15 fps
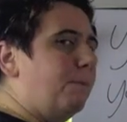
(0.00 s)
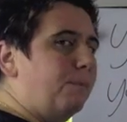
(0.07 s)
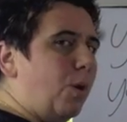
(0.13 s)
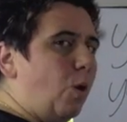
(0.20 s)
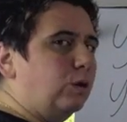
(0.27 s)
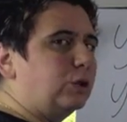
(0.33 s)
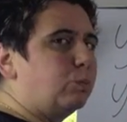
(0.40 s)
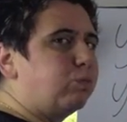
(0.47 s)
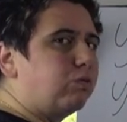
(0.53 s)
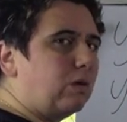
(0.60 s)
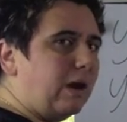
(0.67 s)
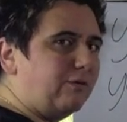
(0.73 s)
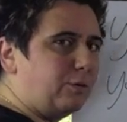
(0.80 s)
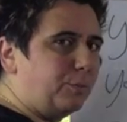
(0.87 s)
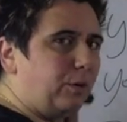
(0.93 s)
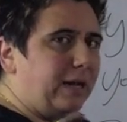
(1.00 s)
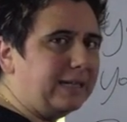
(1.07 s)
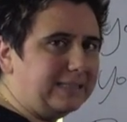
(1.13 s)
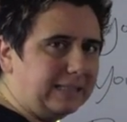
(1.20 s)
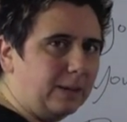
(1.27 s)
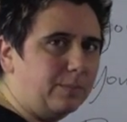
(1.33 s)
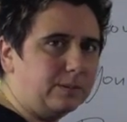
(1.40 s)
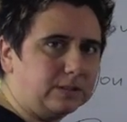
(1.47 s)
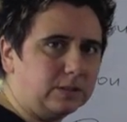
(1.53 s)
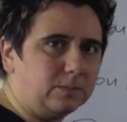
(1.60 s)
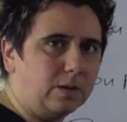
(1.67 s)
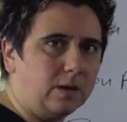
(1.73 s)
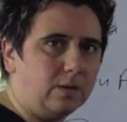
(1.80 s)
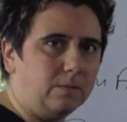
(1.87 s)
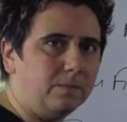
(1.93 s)
most profitable ATM business
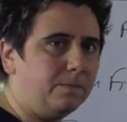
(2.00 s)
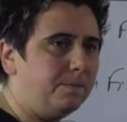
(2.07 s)
model.